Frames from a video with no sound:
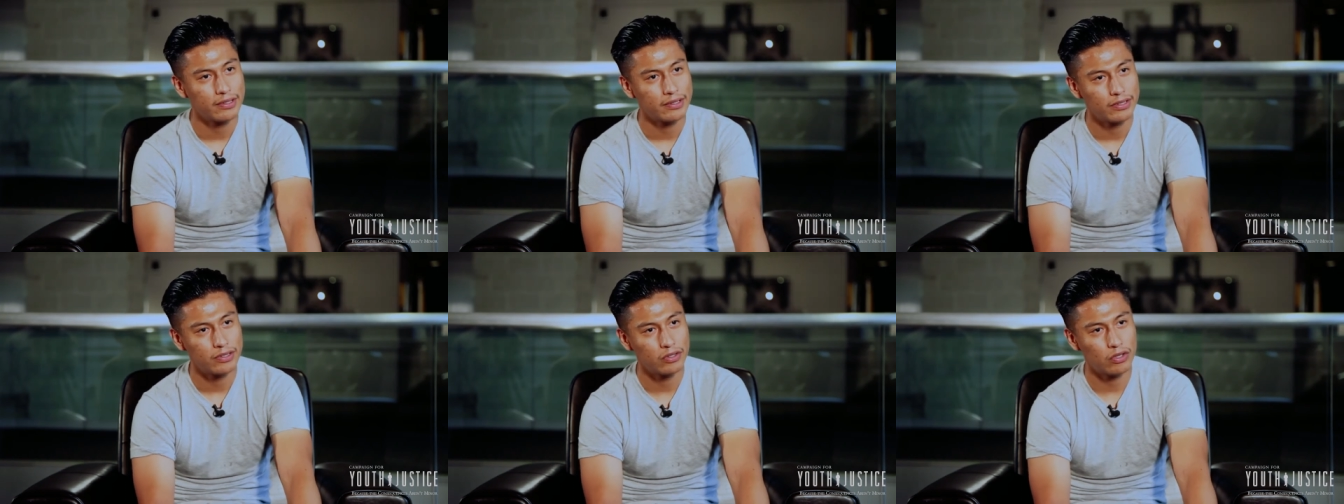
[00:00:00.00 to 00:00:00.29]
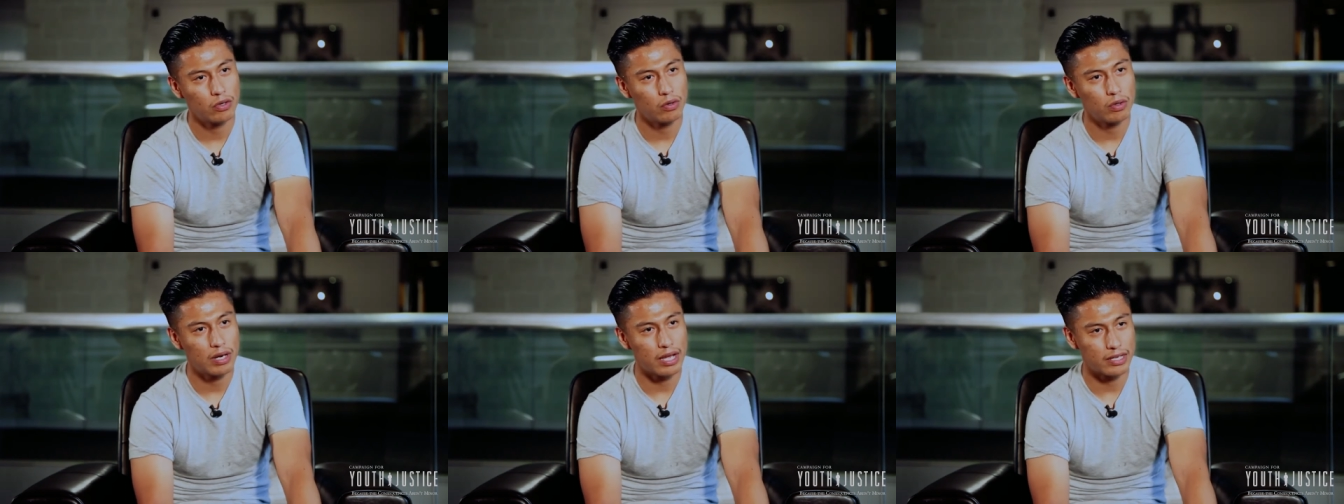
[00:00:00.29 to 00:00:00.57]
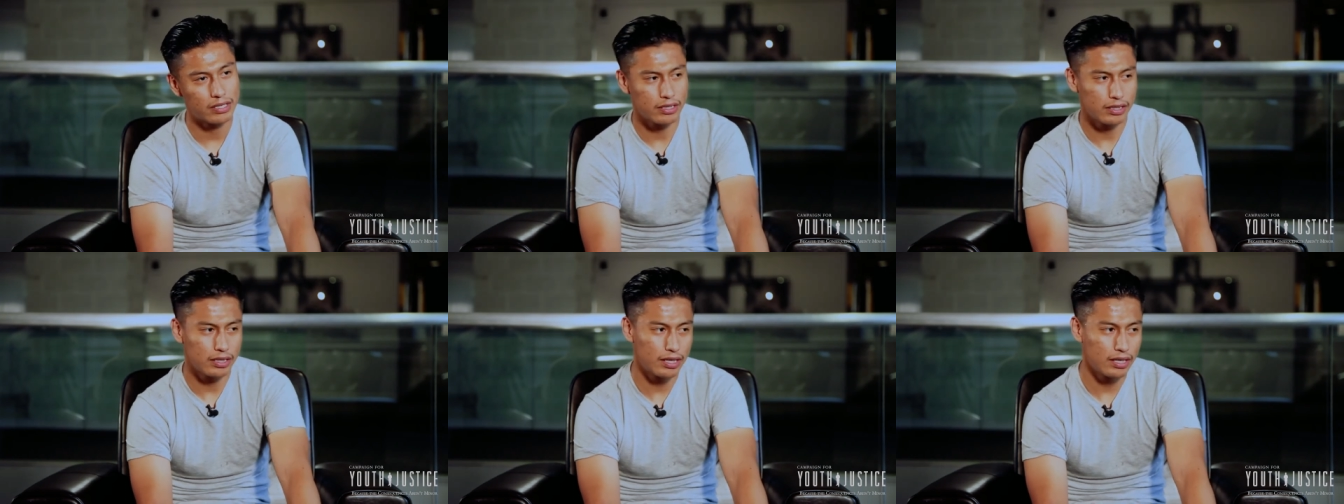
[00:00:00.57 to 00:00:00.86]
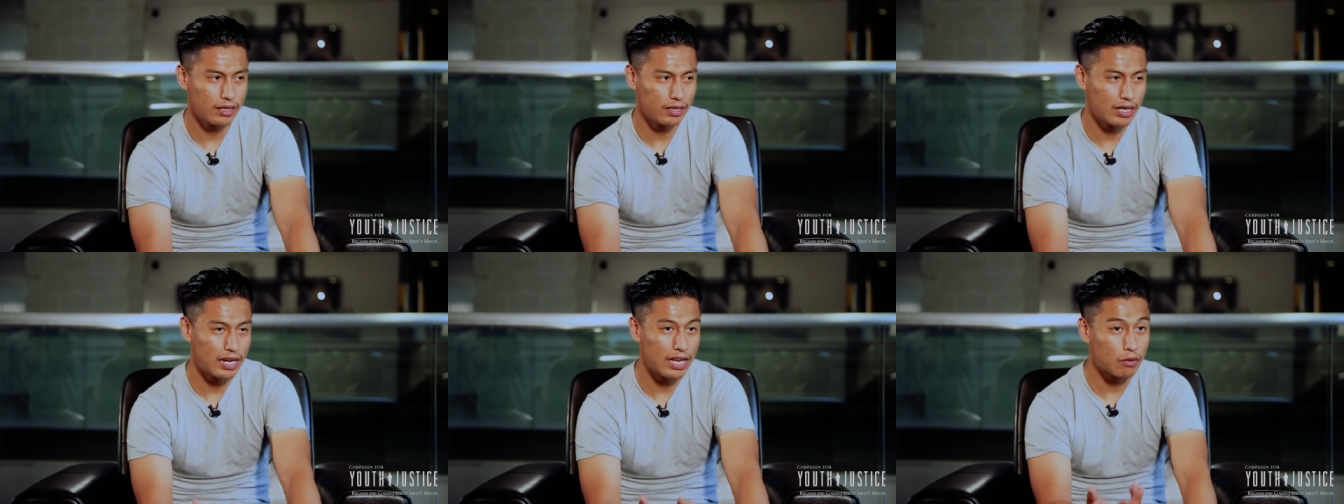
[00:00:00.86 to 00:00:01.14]
You know, like
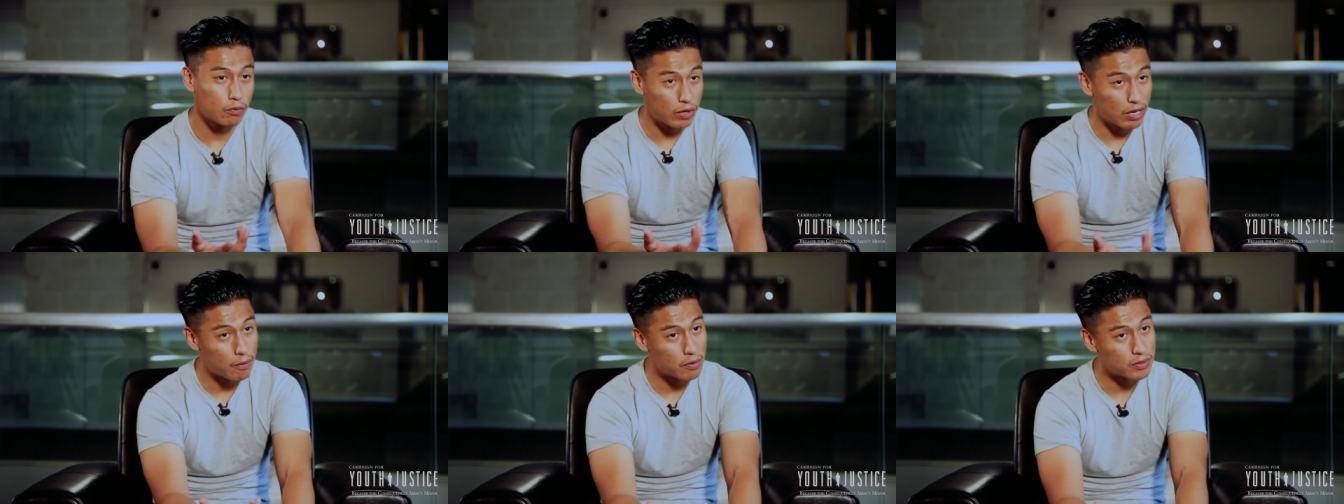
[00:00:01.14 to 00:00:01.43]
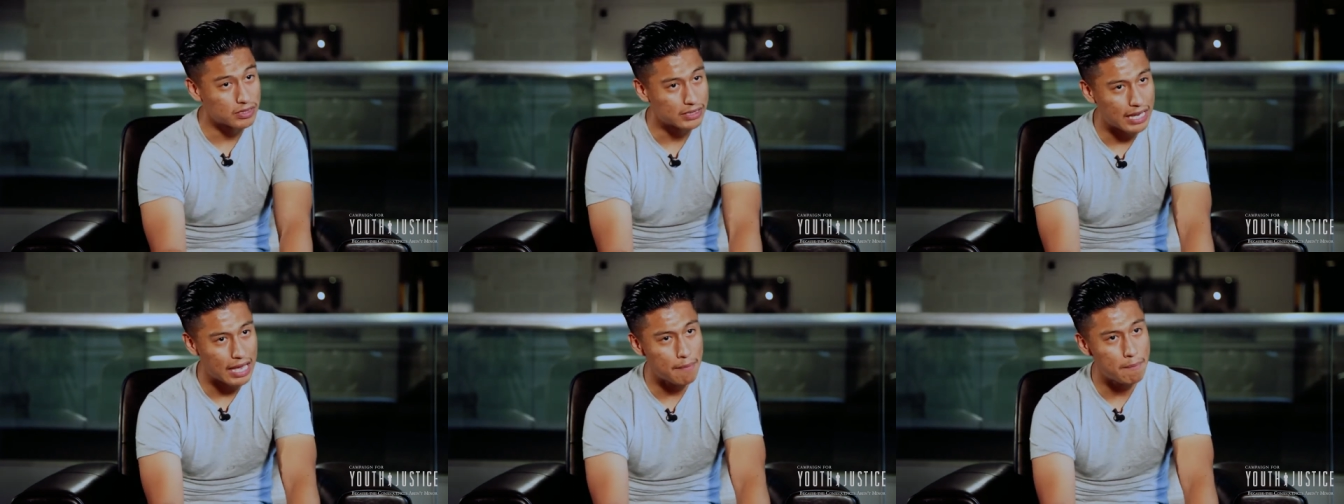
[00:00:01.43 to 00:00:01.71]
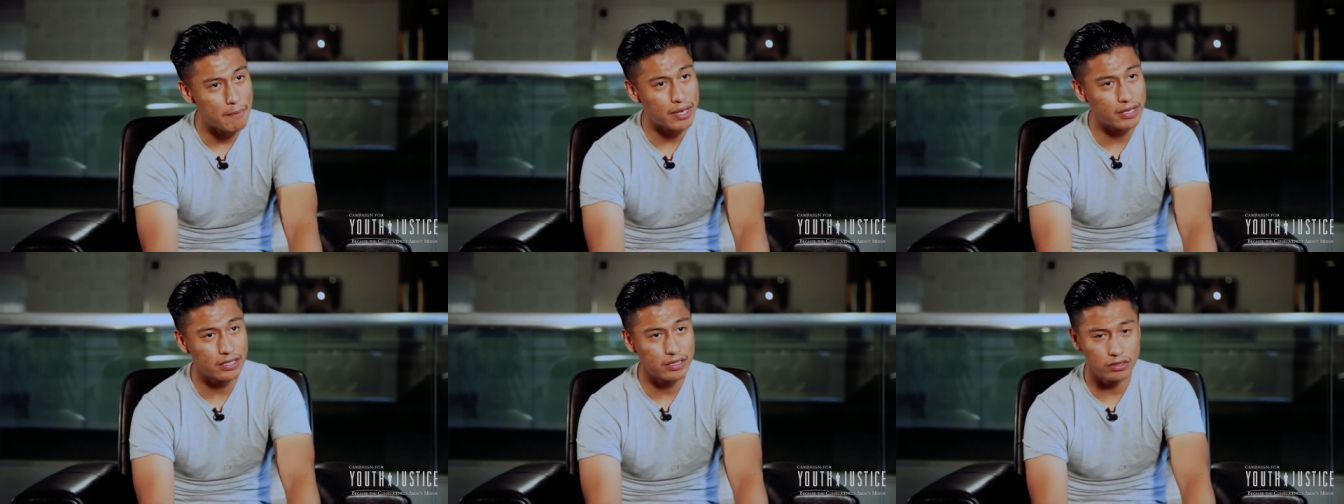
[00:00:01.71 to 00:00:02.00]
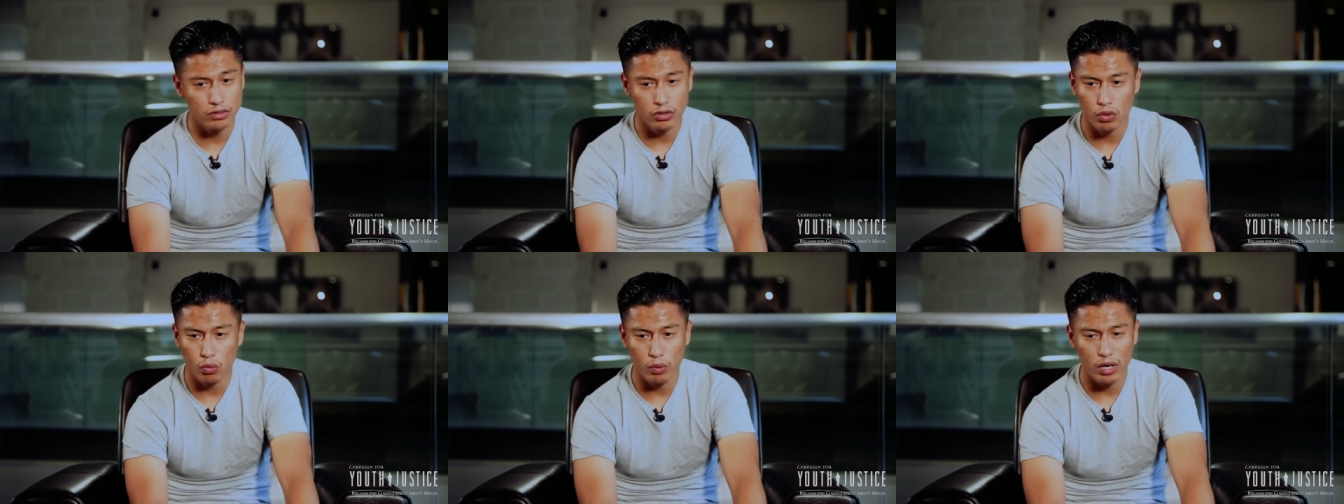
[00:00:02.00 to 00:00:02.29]
and like when I was
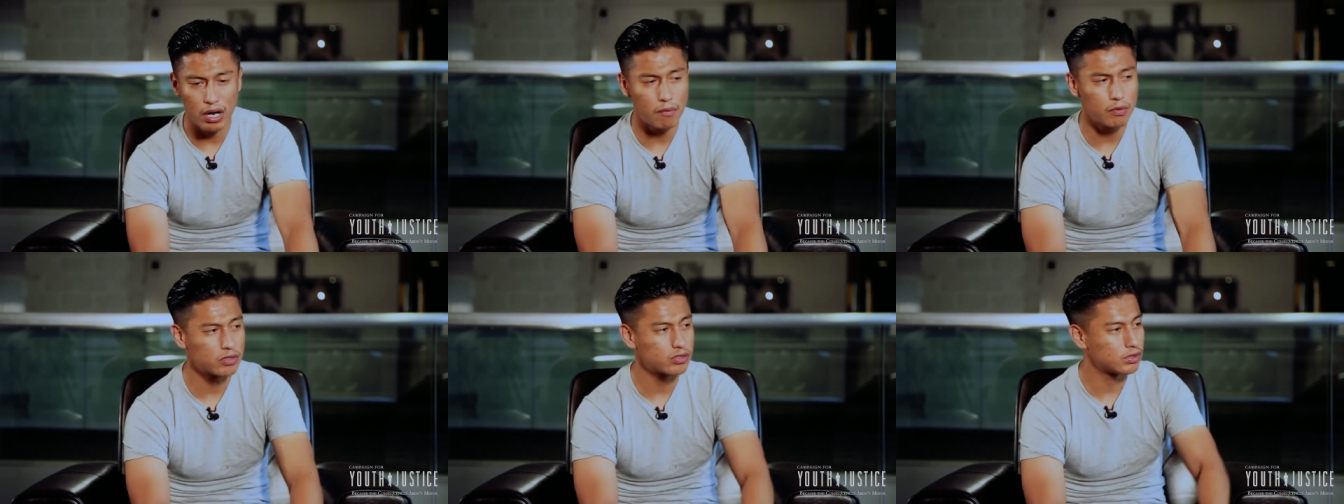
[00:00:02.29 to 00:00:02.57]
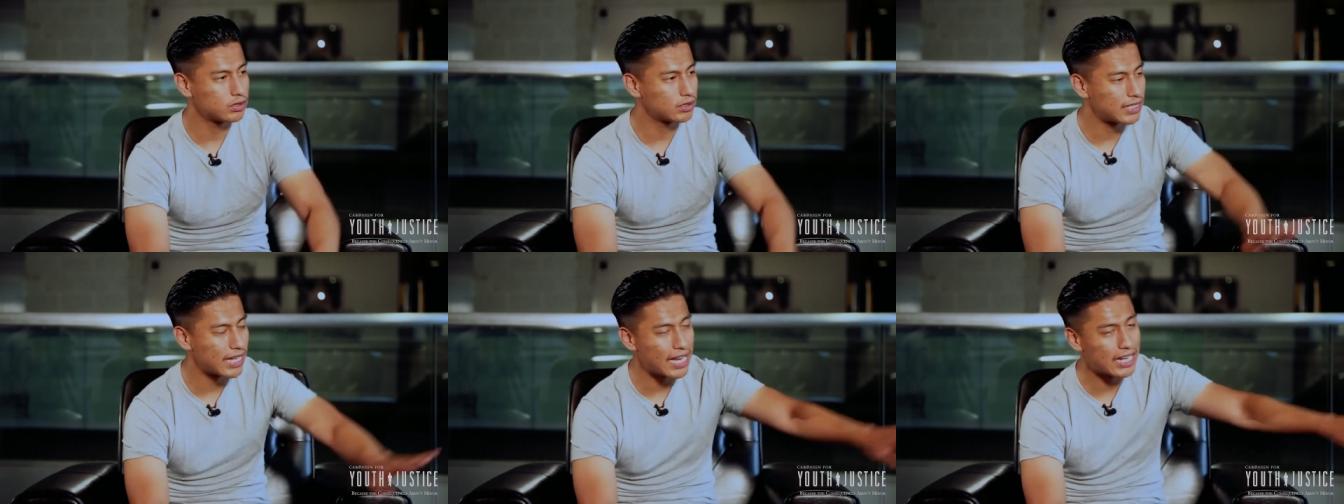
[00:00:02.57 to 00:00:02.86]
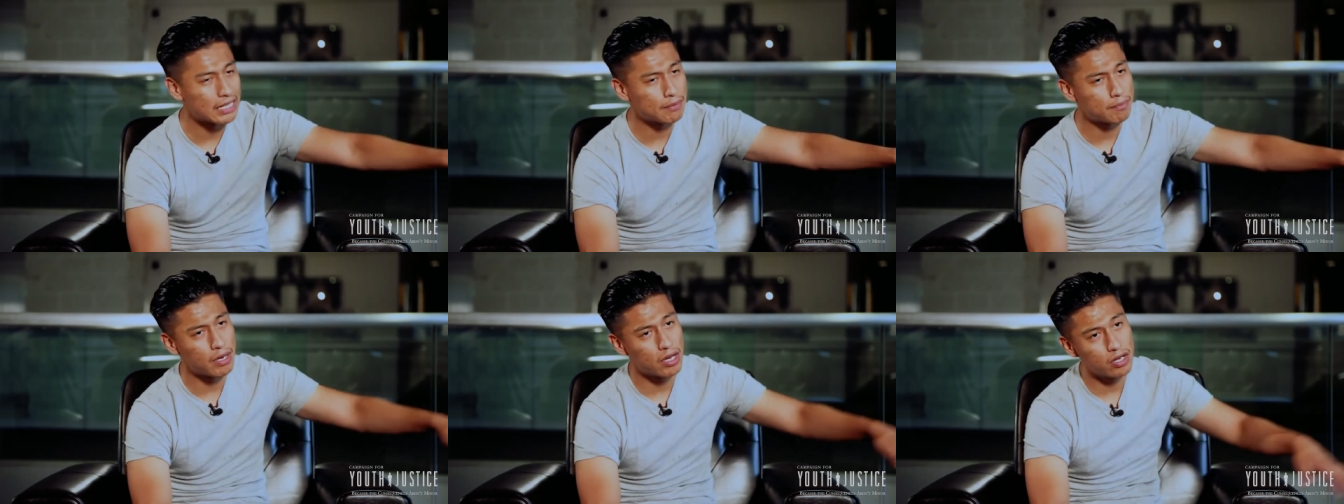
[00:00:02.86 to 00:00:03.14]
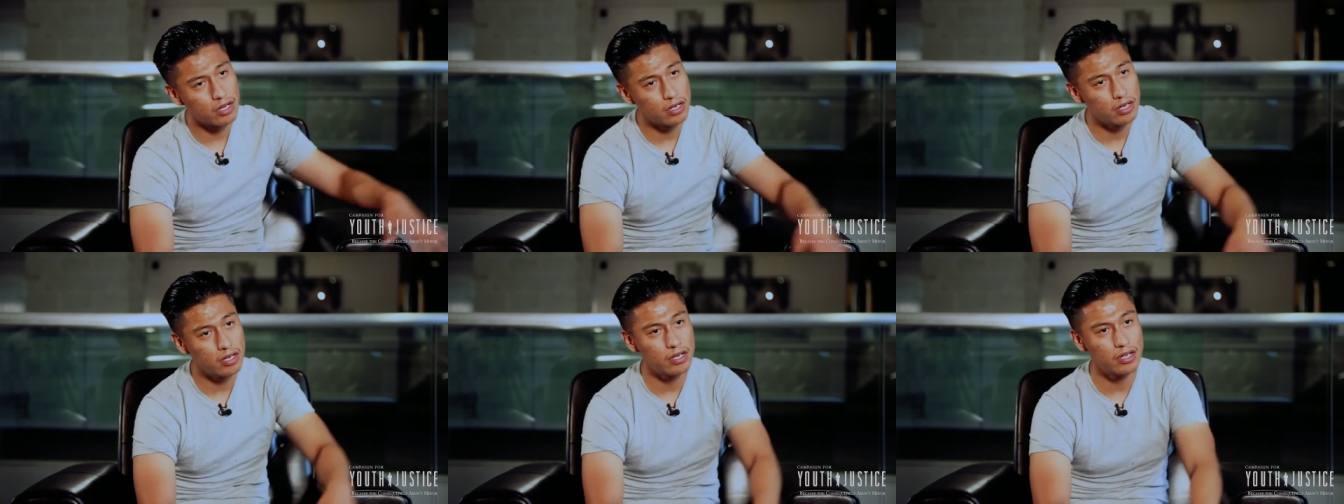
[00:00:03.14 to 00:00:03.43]
banging, you know, when I was tagging my
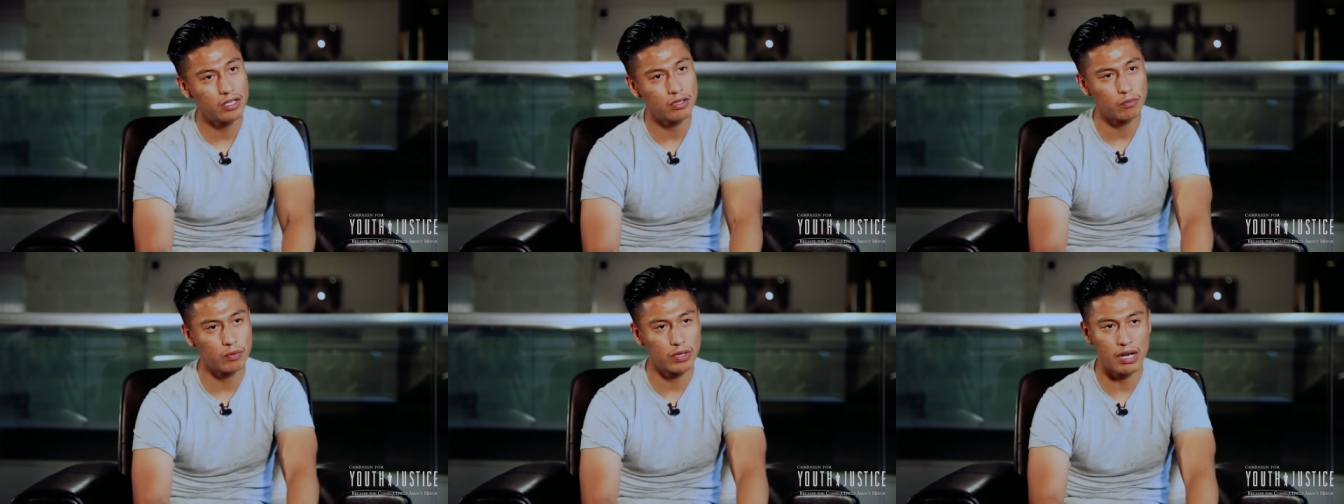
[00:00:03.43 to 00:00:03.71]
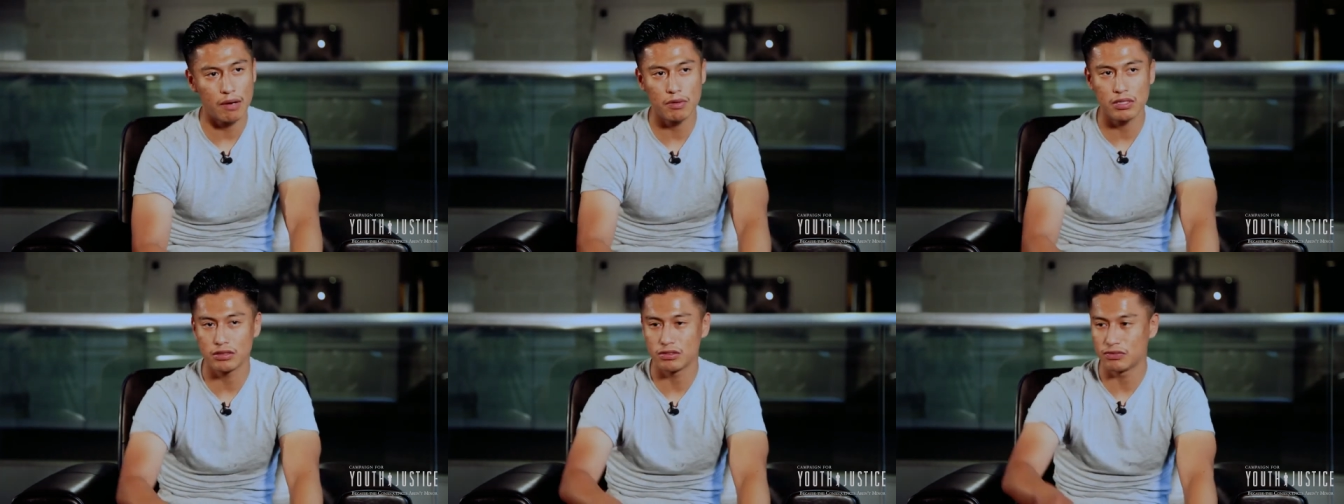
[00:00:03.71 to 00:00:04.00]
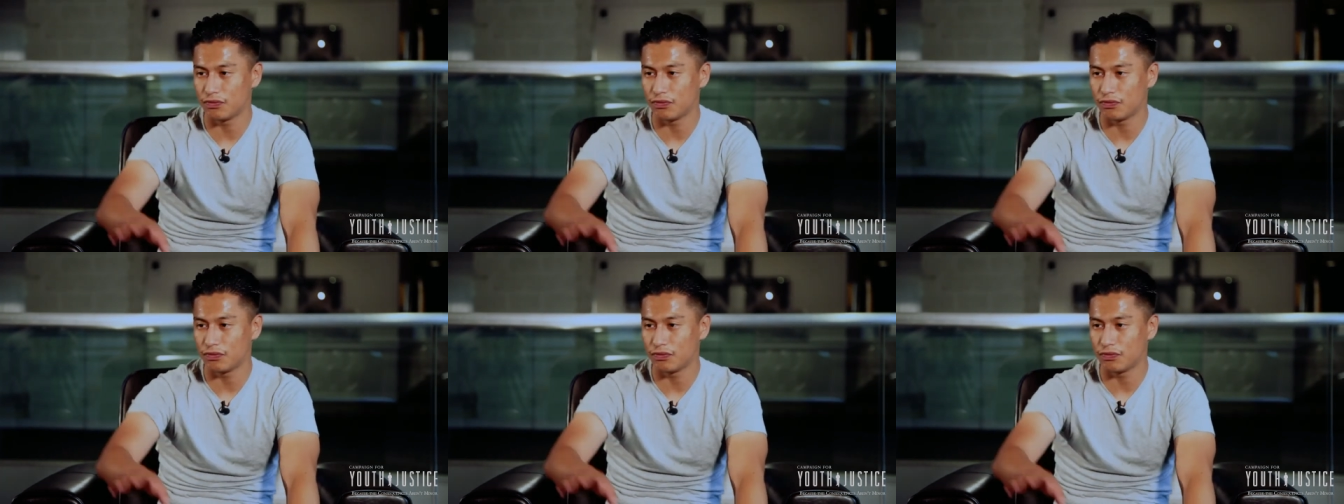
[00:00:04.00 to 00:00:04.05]
hood, when I was